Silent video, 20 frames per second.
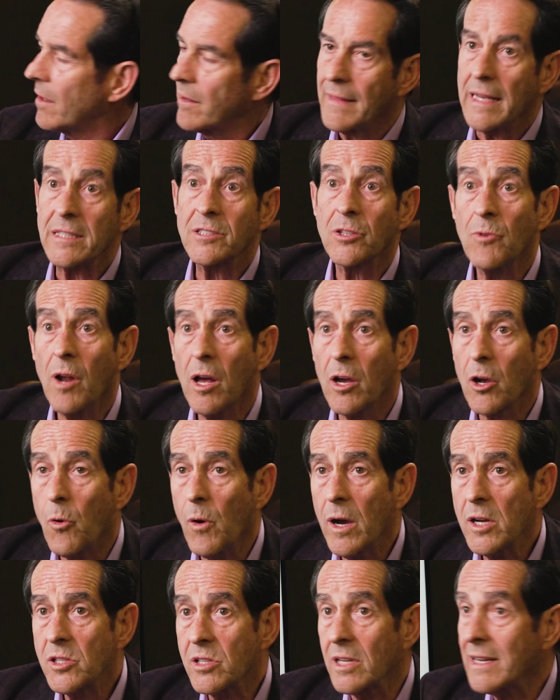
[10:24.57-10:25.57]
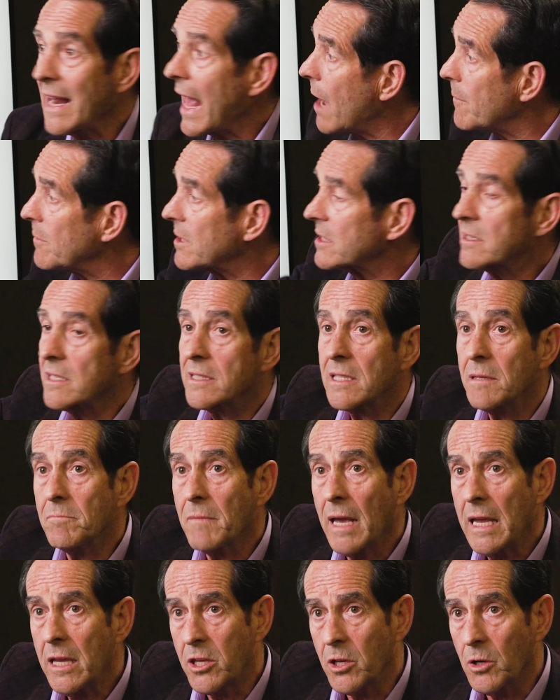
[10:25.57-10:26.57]
That's the wrong question. How much does it
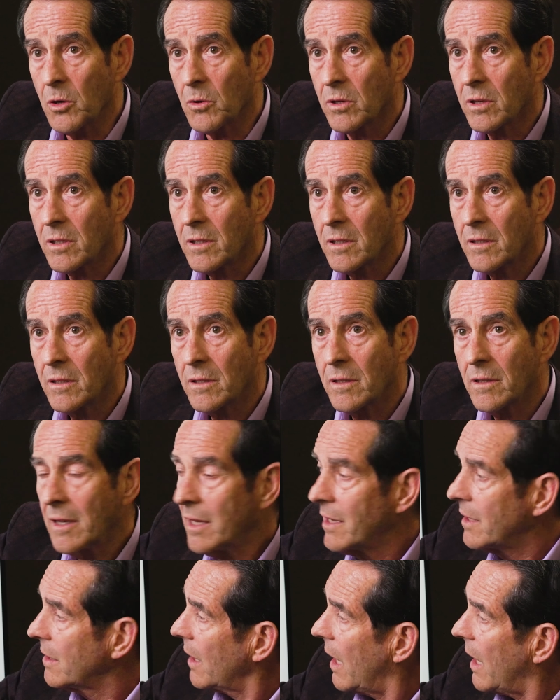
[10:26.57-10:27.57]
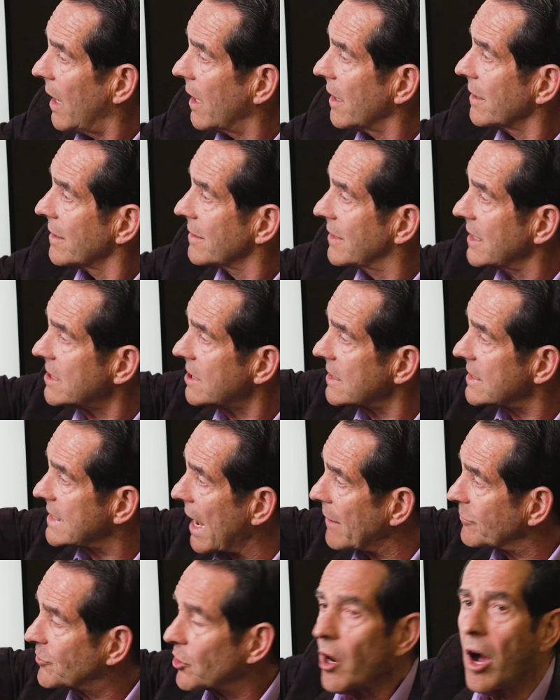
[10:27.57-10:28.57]
make you? Uh, this is
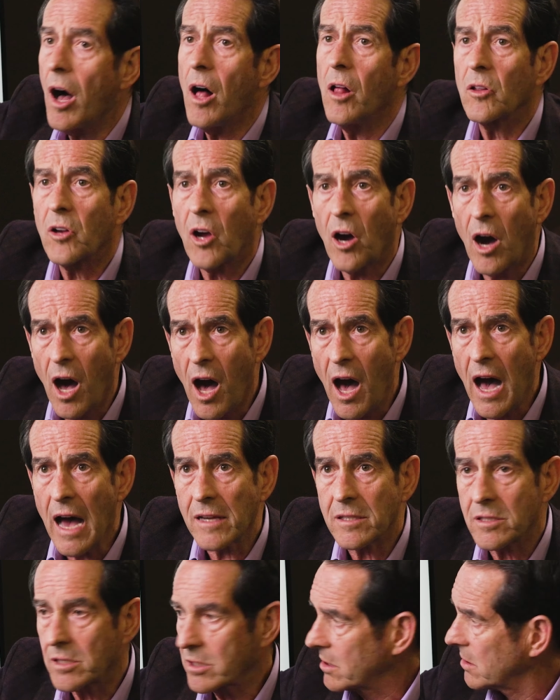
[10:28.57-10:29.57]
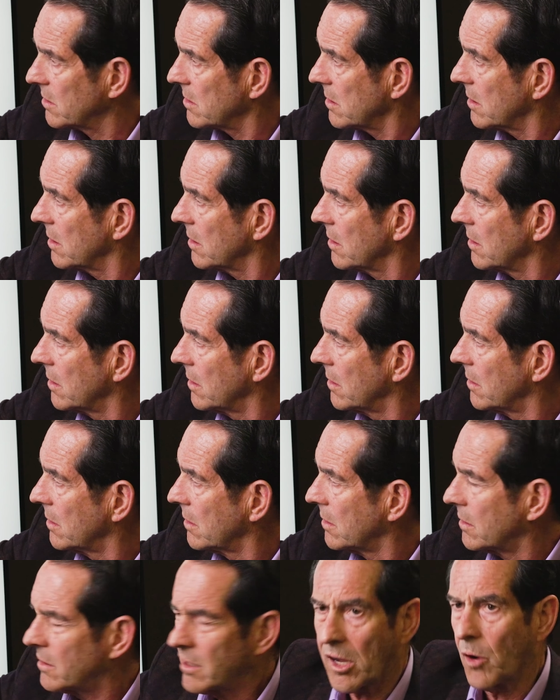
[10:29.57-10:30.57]
after all costs.
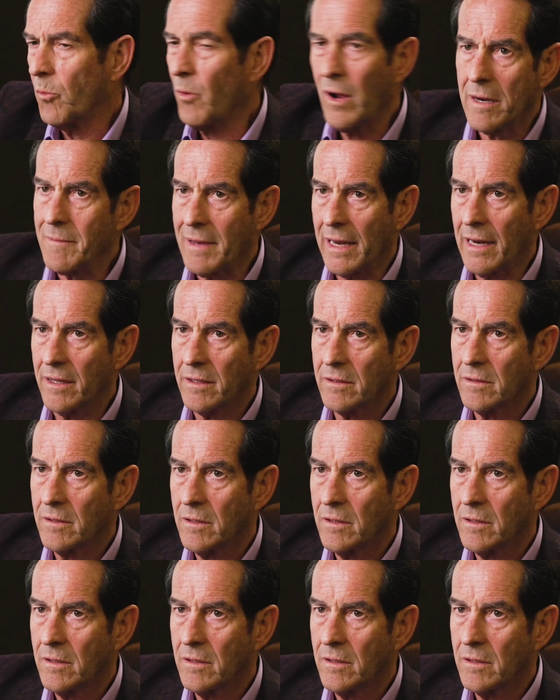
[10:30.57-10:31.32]
They go, wait a minute.